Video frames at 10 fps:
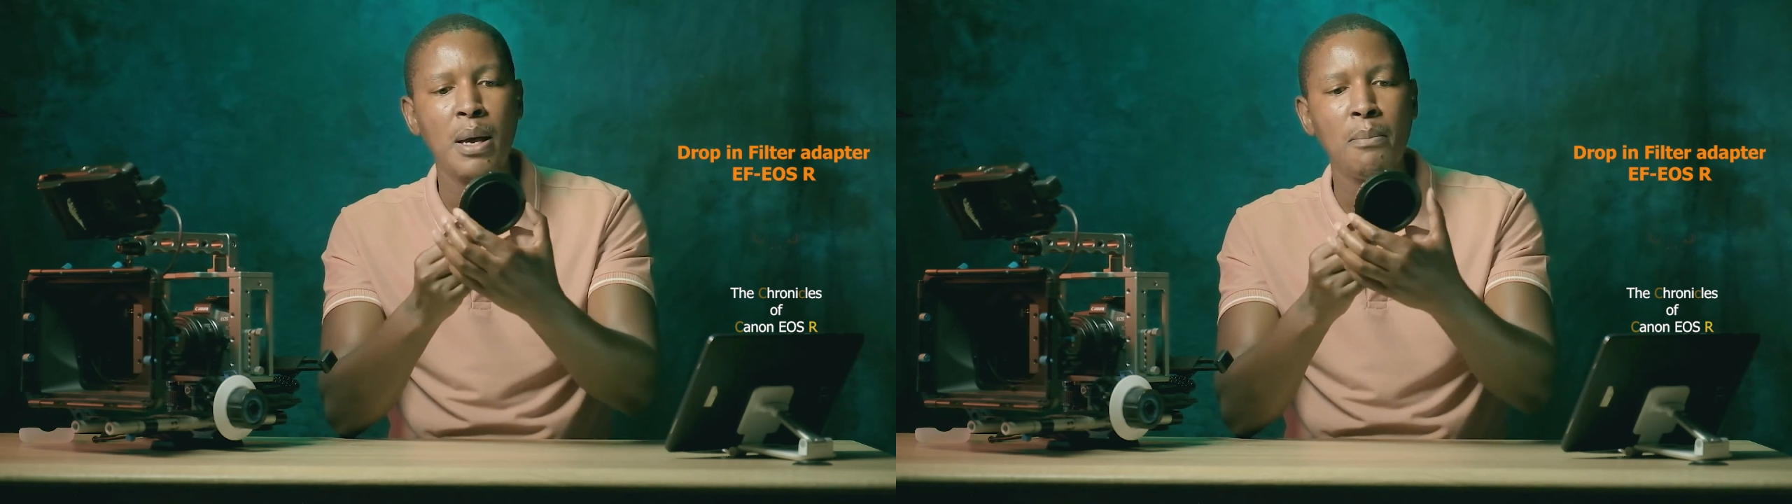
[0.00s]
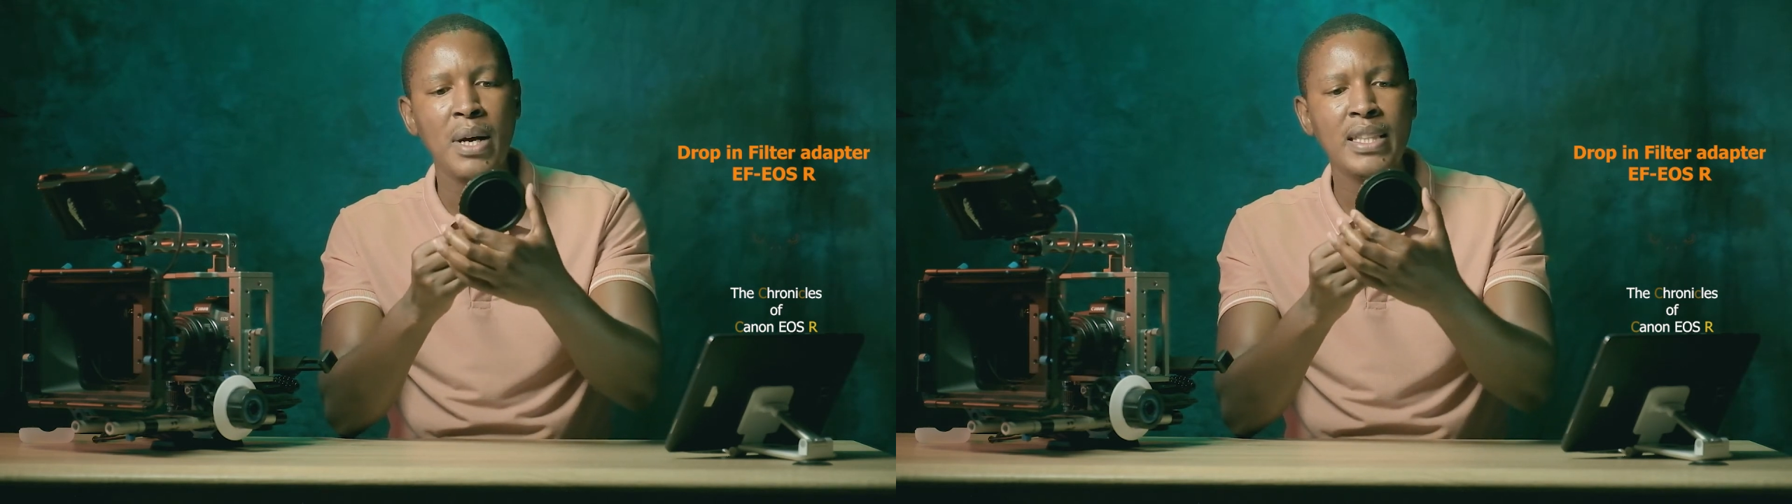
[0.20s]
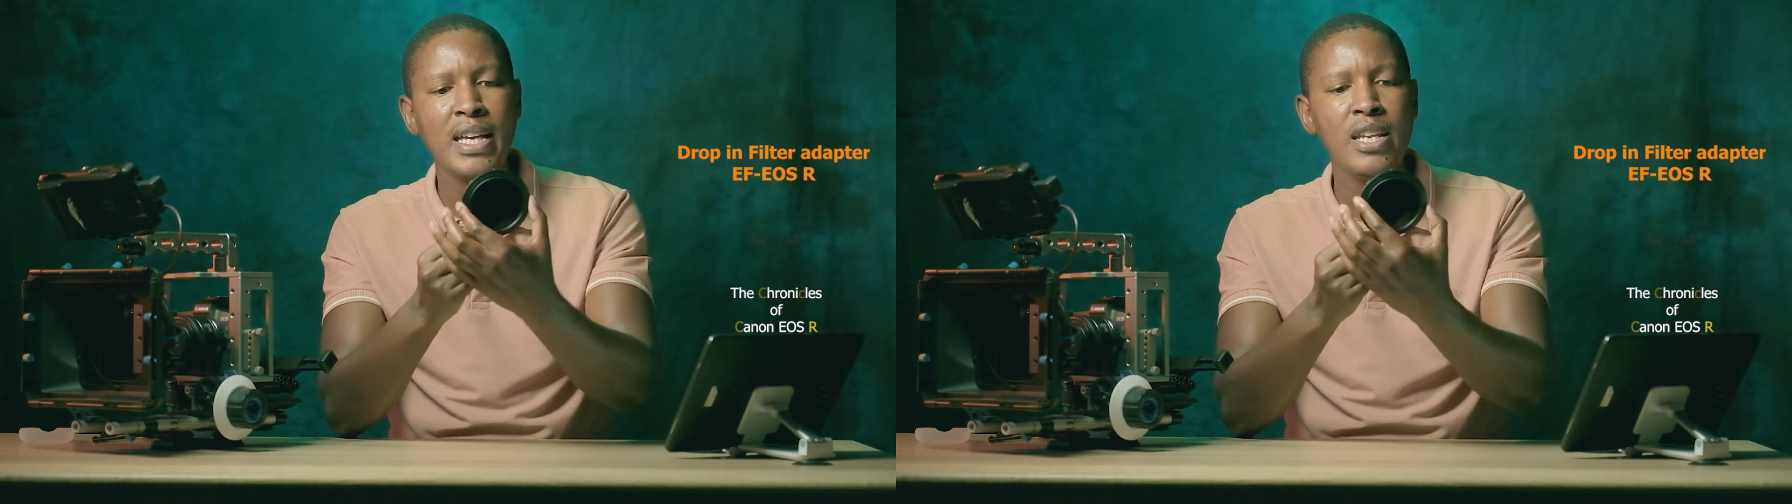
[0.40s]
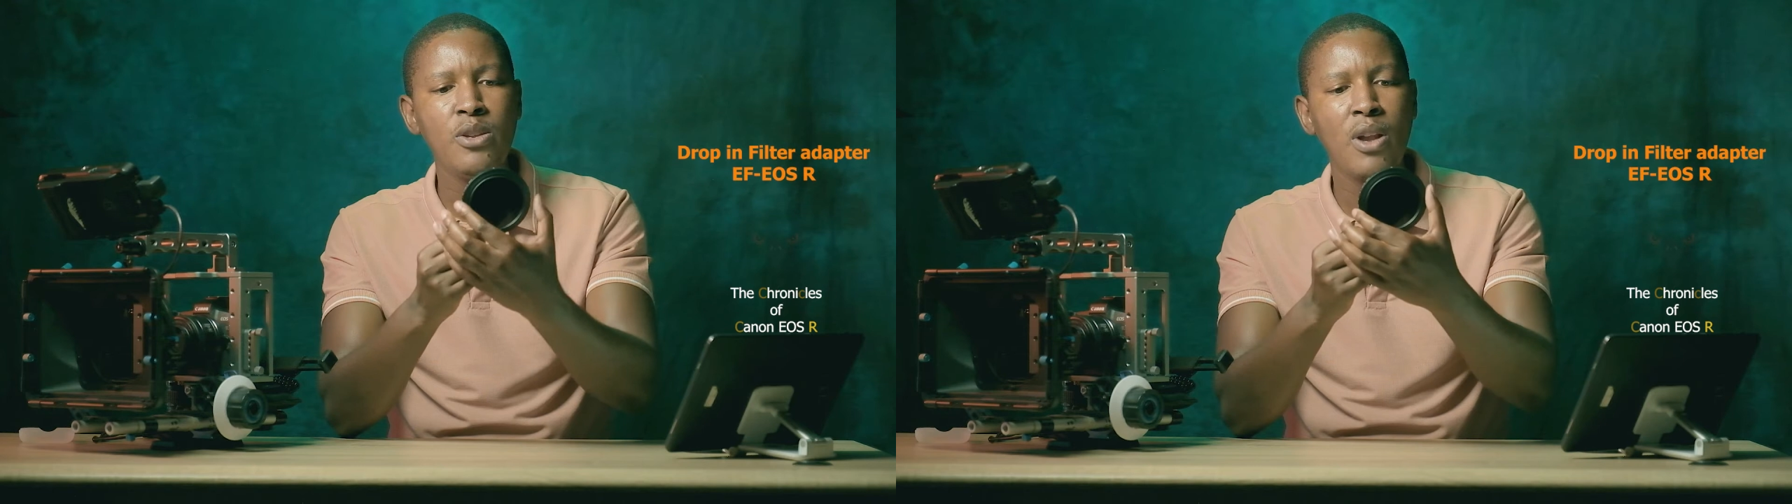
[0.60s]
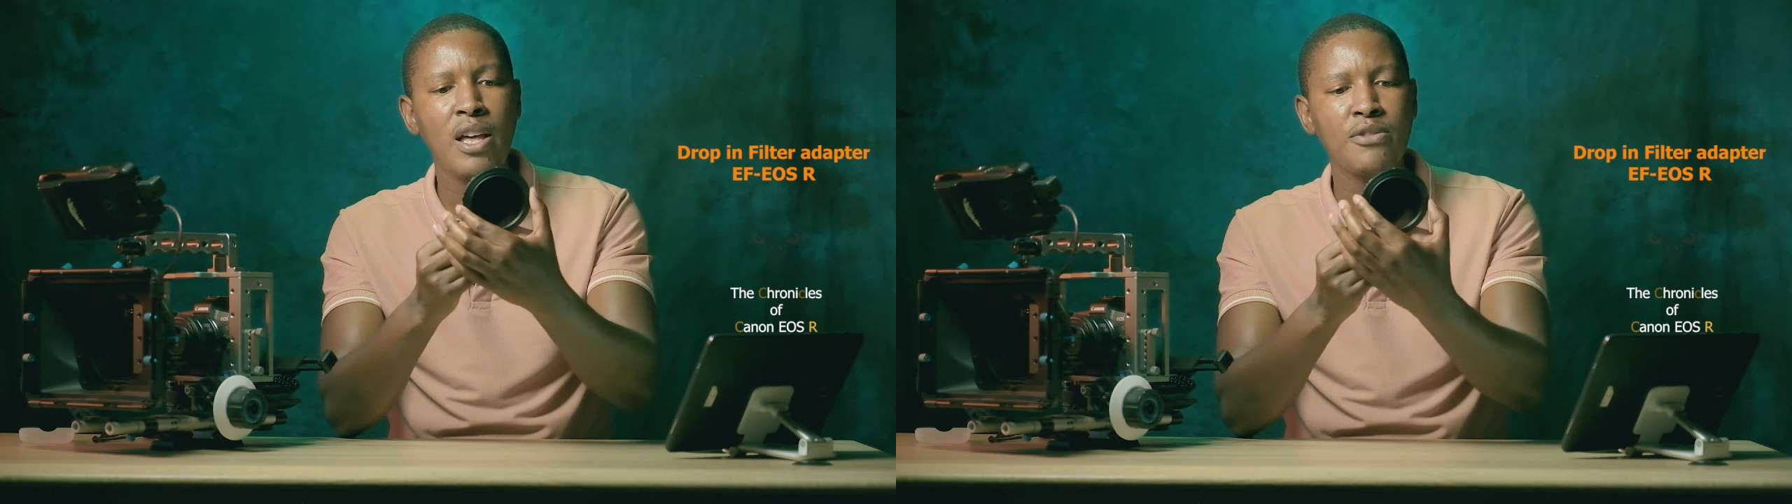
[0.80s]
but then
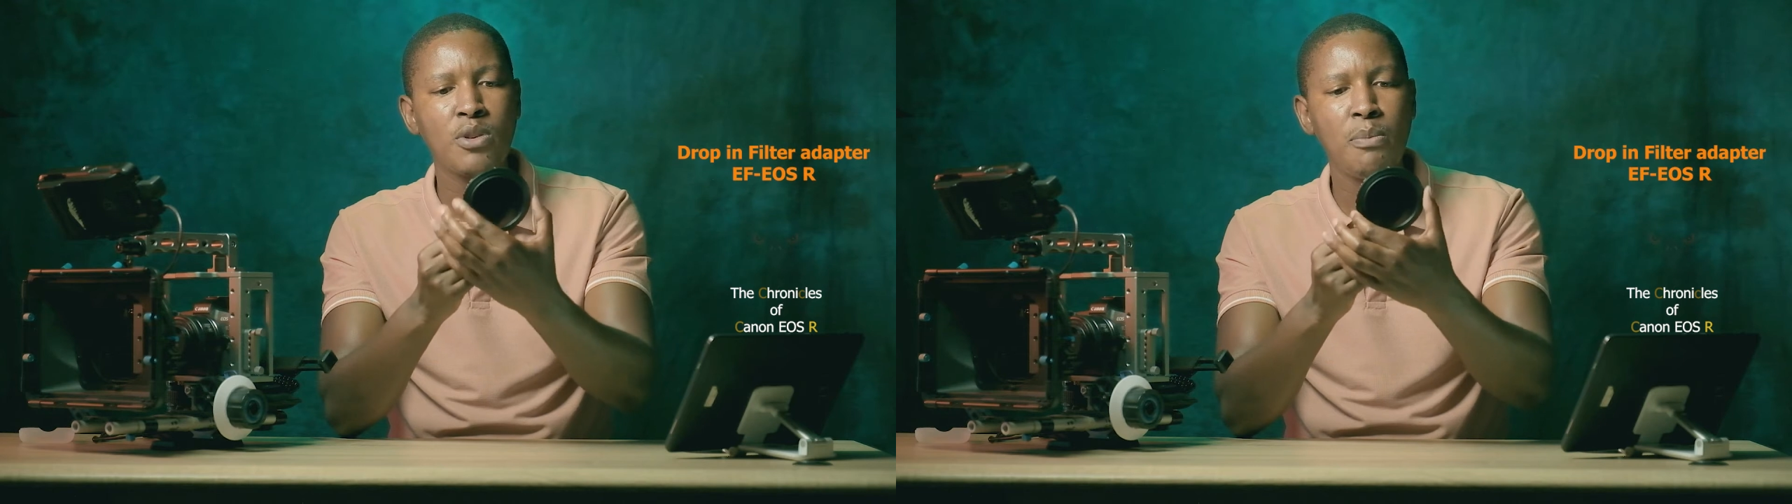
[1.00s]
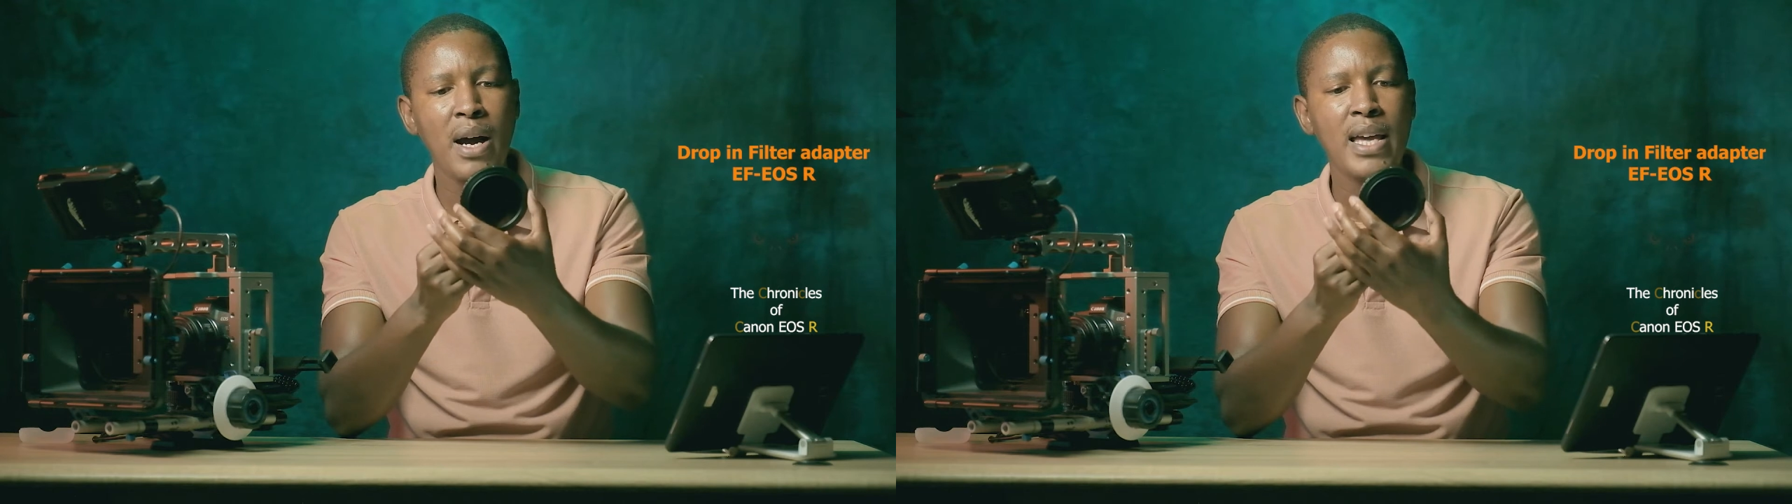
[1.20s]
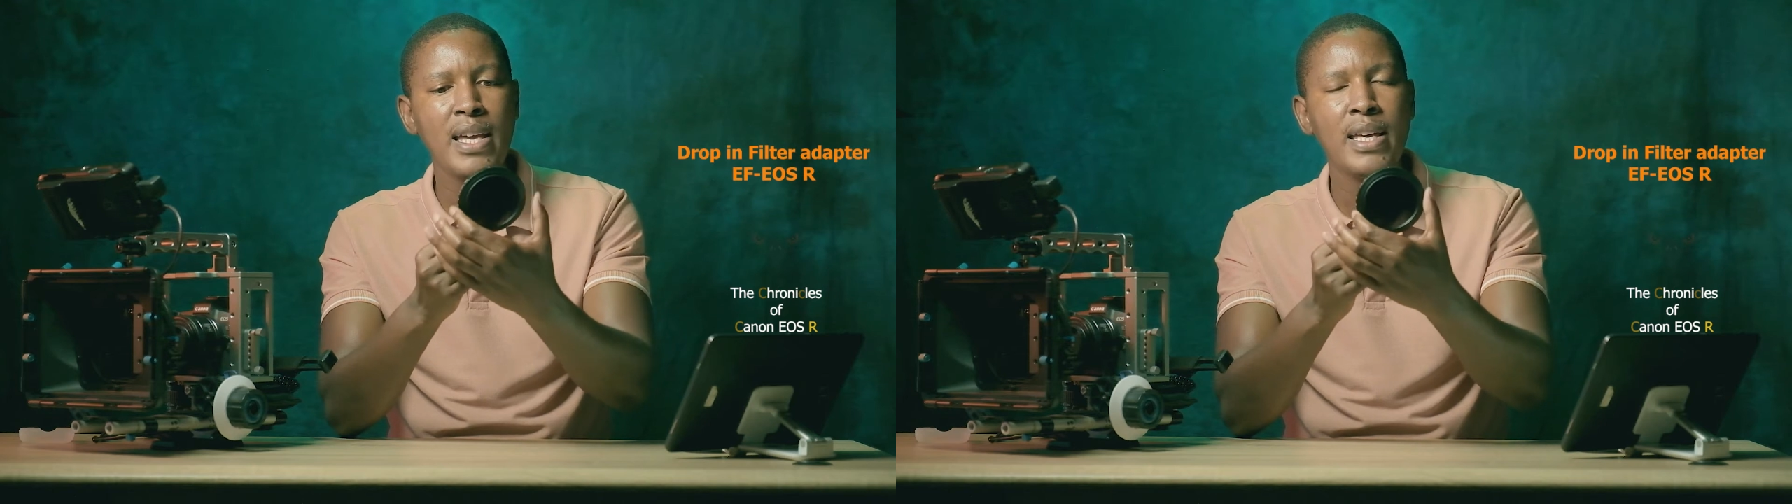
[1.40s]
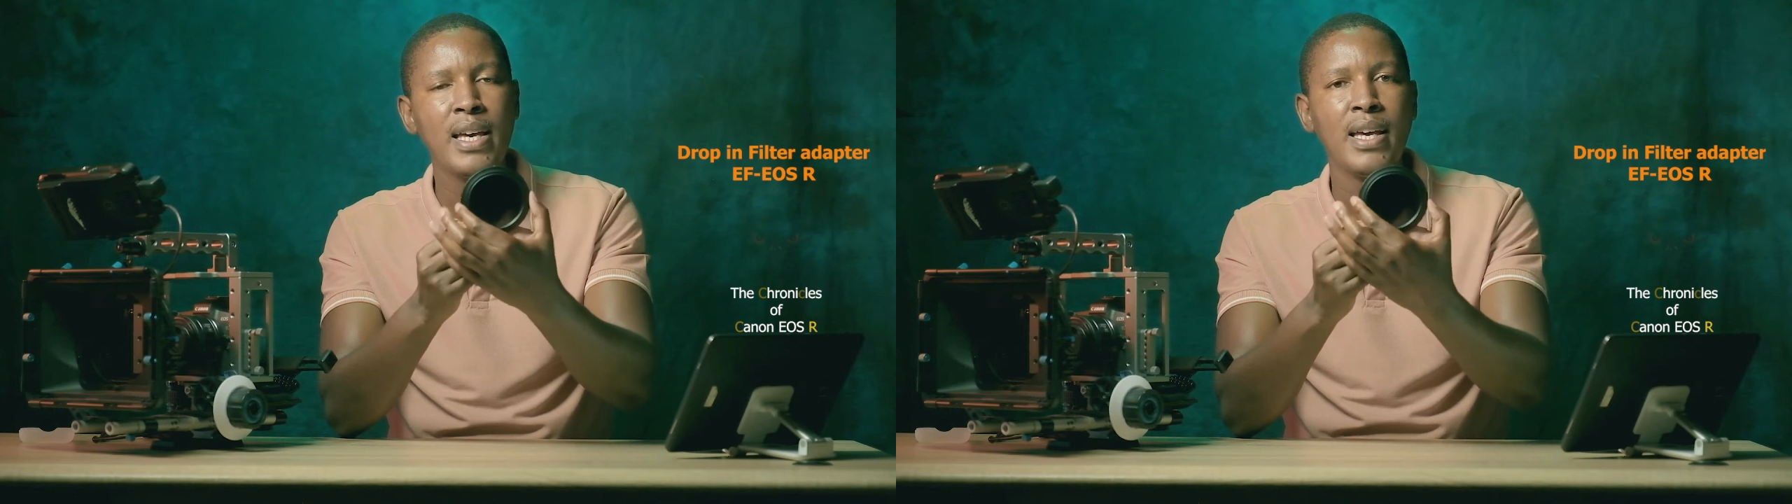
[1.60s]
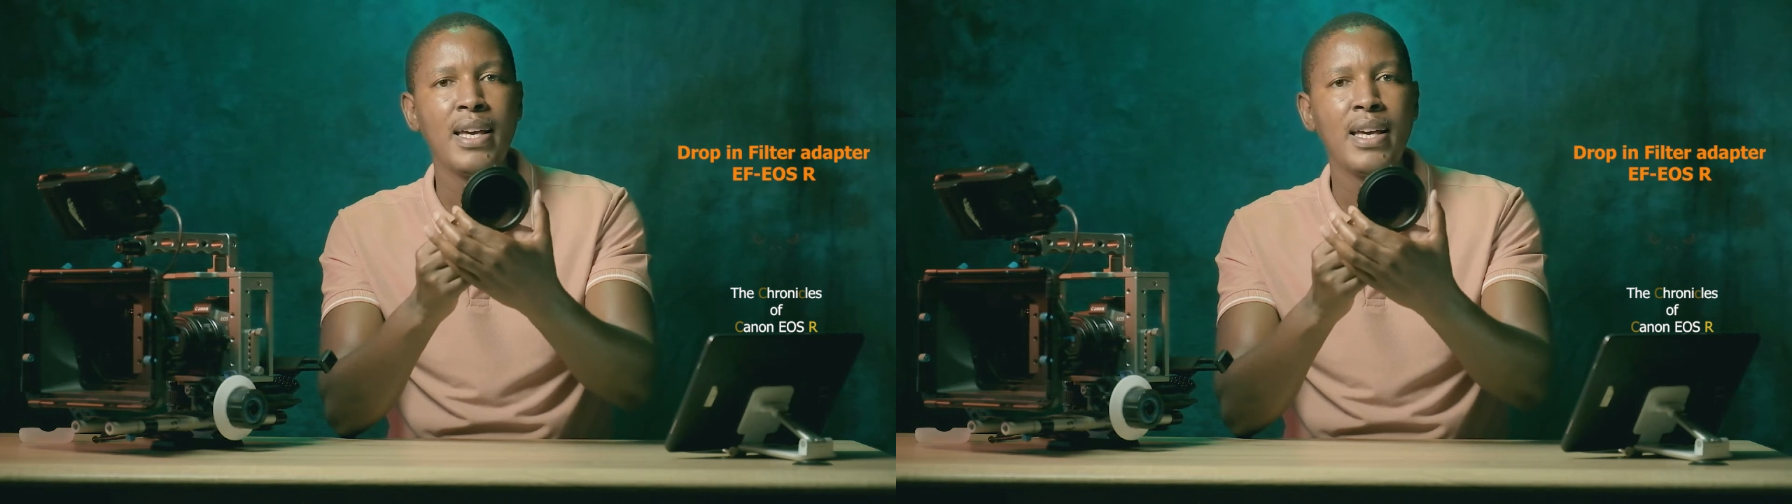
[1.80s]
you'll have to buy